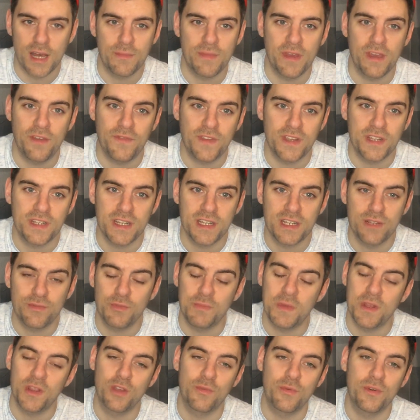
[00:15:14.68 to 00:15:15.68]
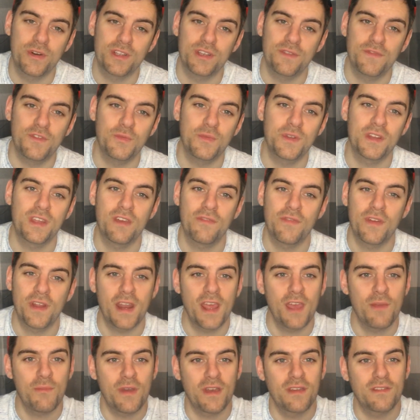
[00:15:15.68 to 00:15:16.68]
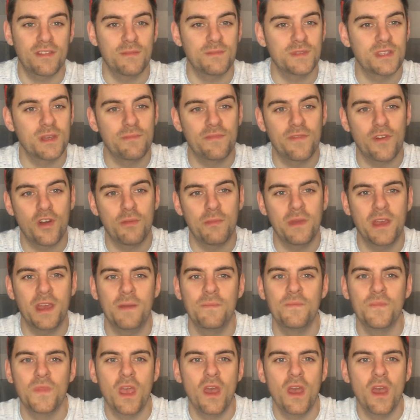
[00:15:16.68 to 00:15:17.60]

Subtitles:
If you did, it would mean the world if you would give it a big thumbs up for me.